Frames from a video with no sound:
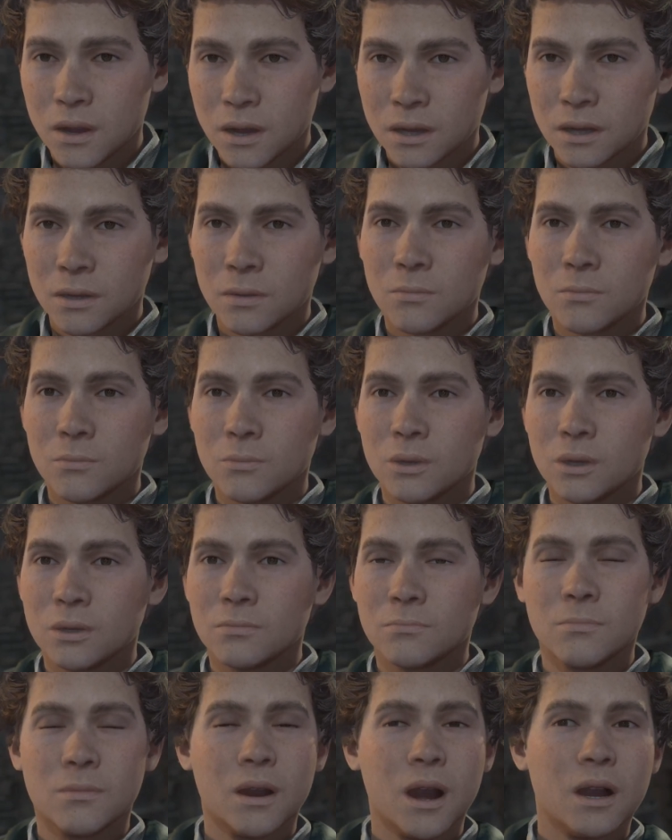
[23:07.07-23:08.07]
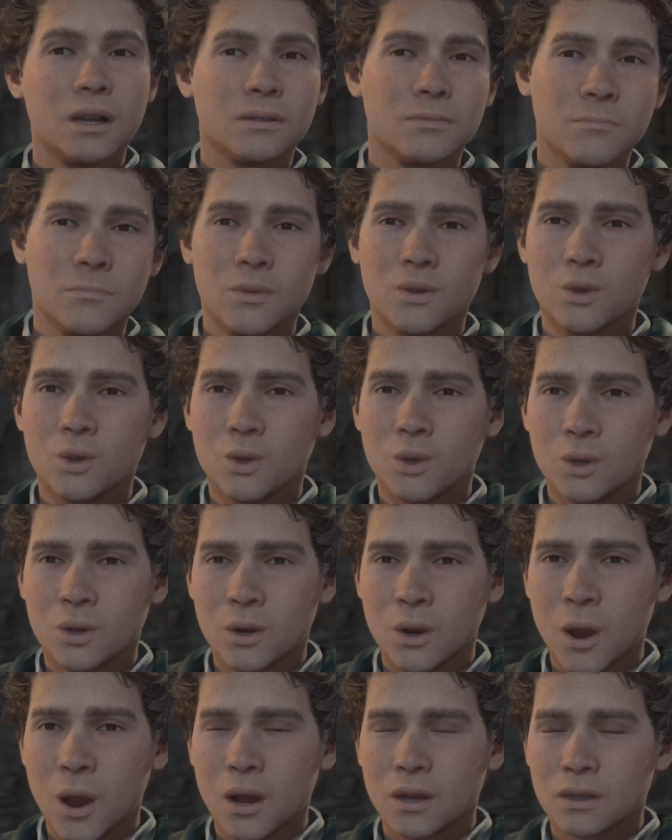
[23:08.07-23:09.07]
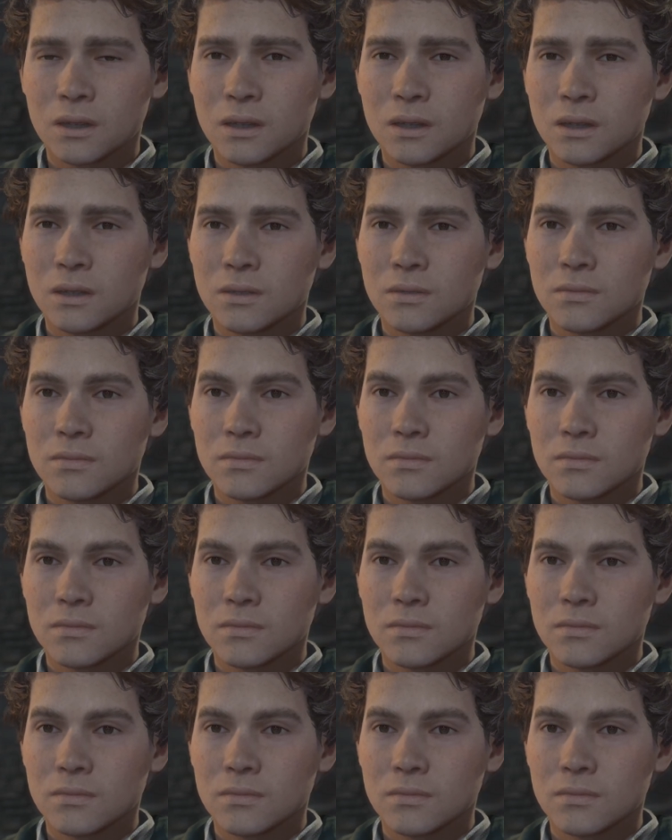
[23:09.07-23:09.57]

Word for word: keep this place between us.